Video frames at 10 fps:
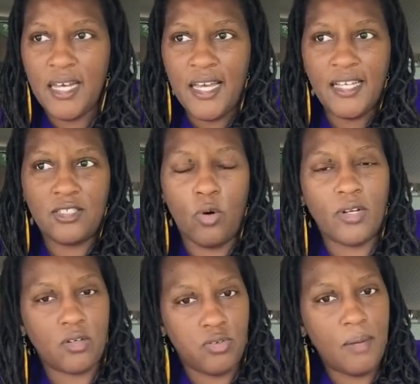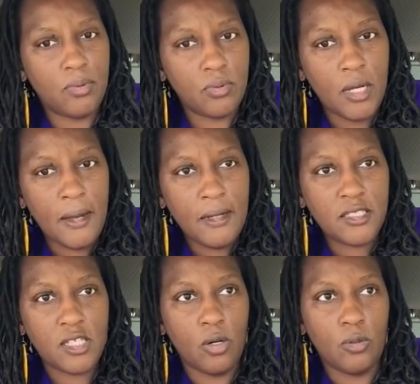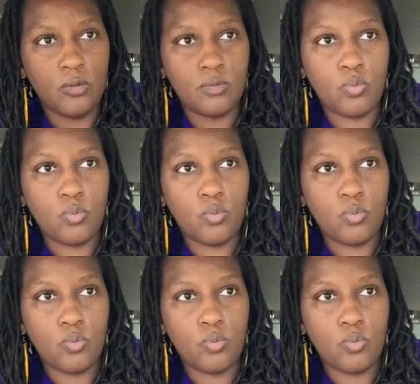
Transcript: is going to crumble. So